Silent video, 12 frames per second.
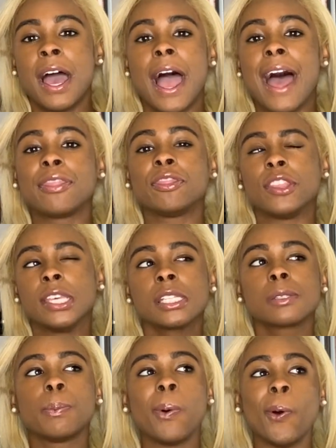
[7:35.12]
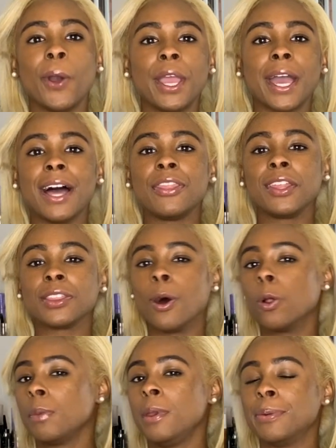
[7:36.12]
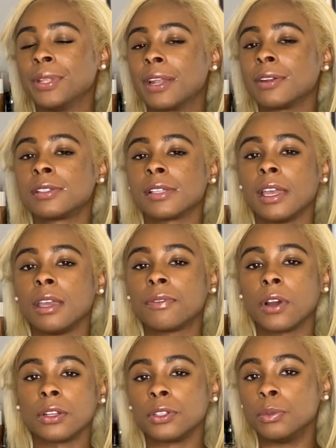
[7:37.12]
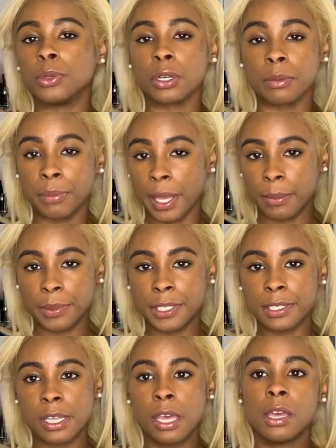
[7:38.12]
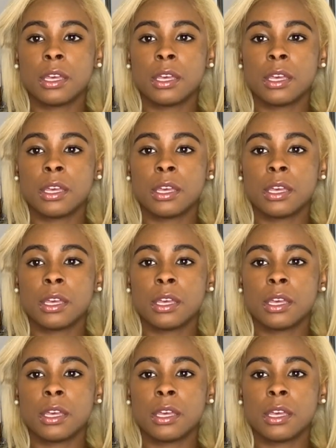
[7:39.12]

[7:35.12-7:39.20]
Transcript: at this point, I think the only people that are safe are newborn babies.